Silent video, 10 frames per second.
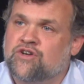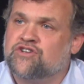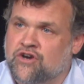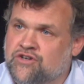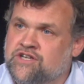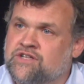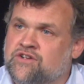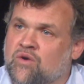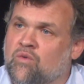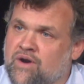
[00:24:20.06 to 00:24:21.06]
churches
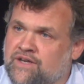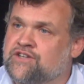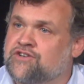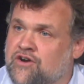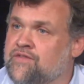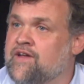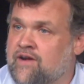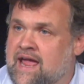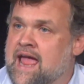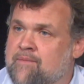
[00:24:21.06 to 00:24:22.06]
are wanting to turn their
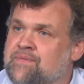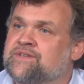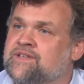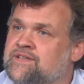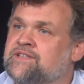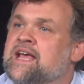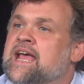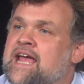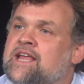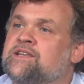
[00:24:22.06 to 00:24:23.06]

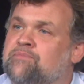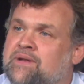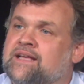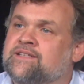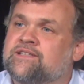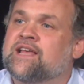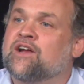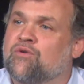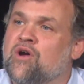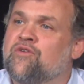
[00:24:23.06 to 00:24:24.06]
campuses into places
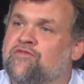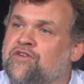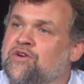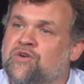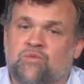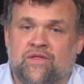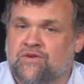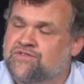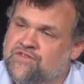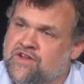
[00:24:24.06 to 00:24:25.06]
that grow food, whether
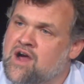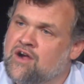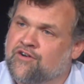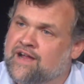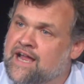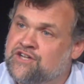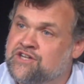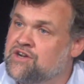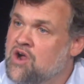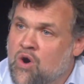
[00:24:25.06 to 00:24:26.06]
it's for the
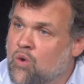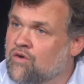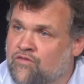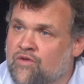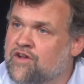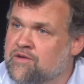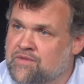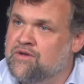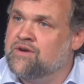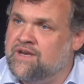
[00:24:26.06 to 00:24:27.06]
congregation or for the
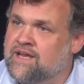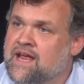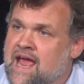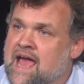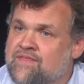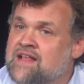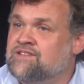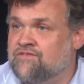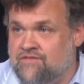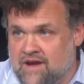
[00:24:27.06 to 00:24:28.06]
community, and
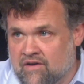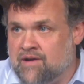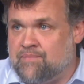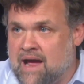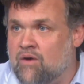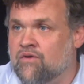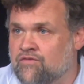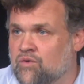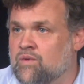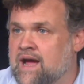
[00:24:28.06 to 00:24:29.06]
that's a very
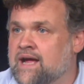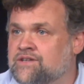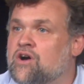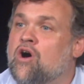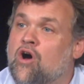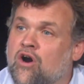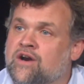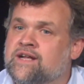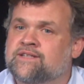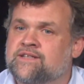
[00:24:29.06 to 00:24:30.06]
powerful way to
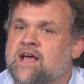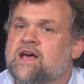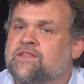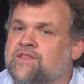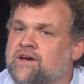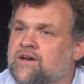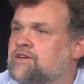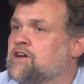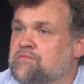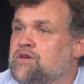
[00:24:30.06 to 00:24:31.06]
harness the
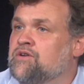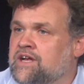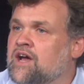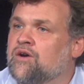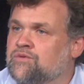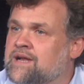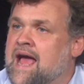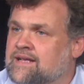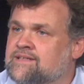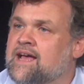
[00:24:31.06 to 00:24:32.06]
community-owned
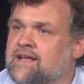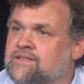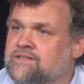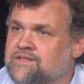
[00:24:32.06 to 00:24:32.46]
assets.